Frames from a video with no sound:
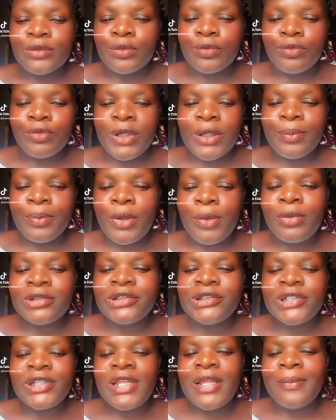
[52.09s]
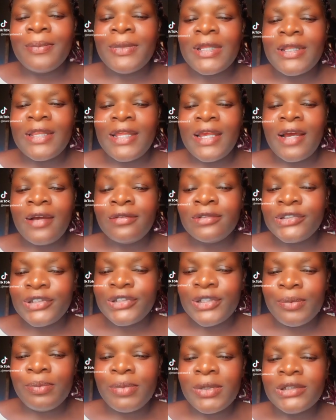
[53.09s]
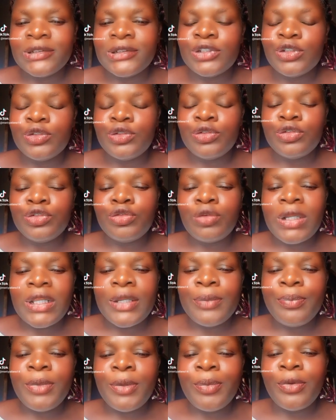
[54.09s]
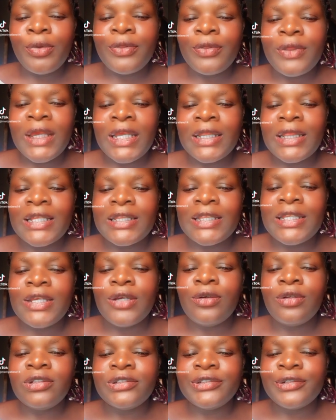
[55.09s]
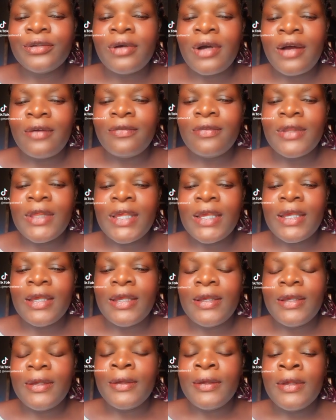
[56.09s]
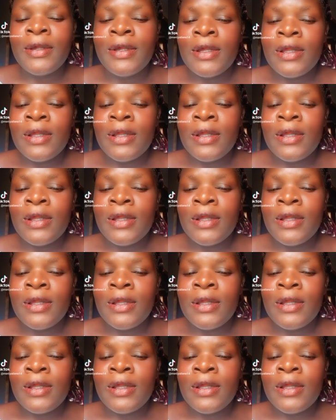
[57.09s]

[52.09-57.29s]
when people see them that they have CP, usually people think that they also have they